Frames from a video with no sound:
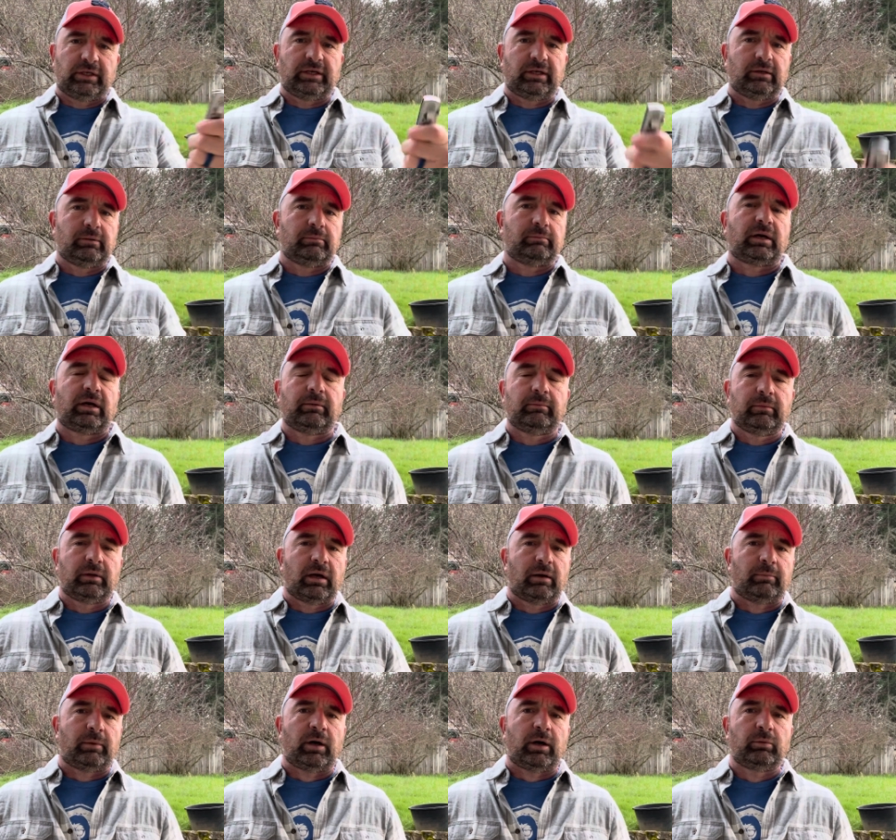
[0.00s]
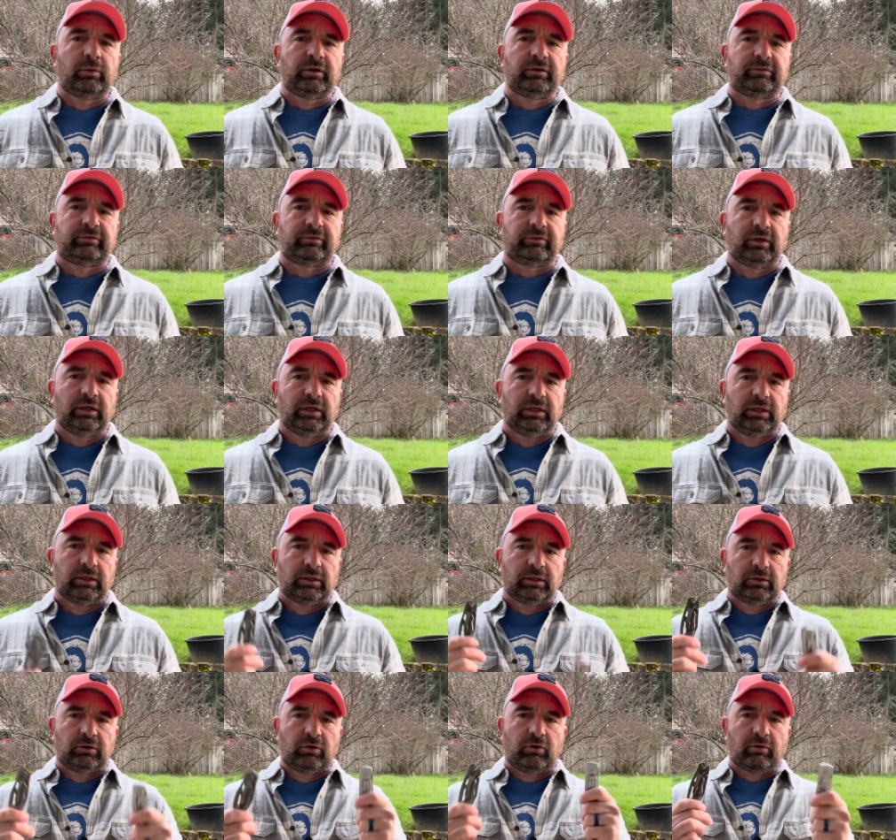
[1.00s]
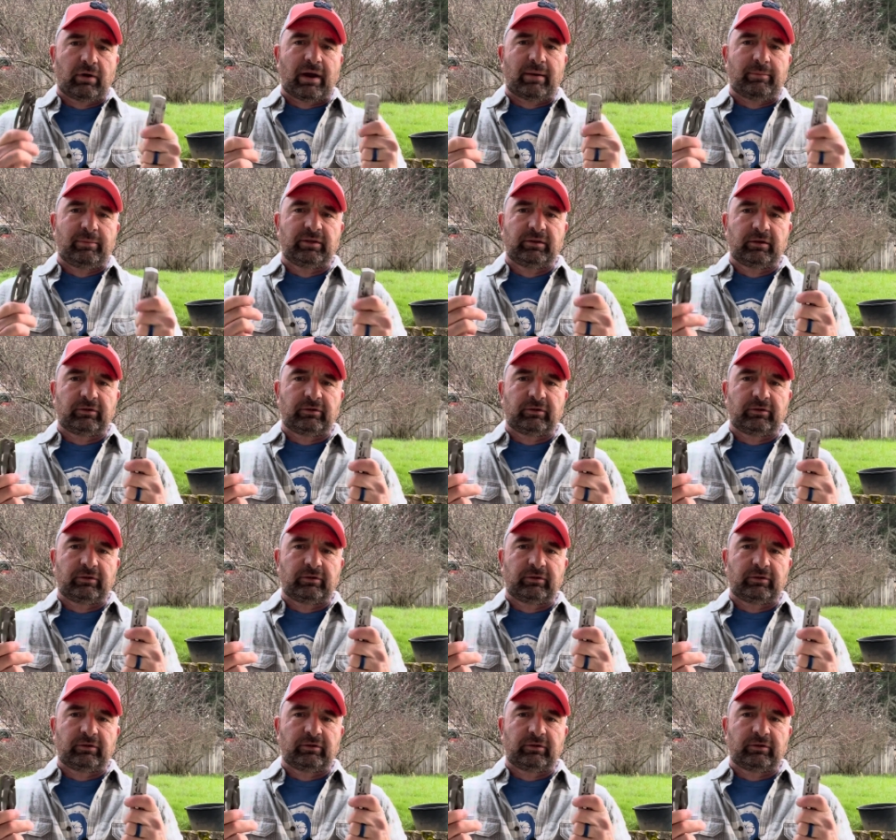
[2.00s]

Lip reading: I'm always grabbing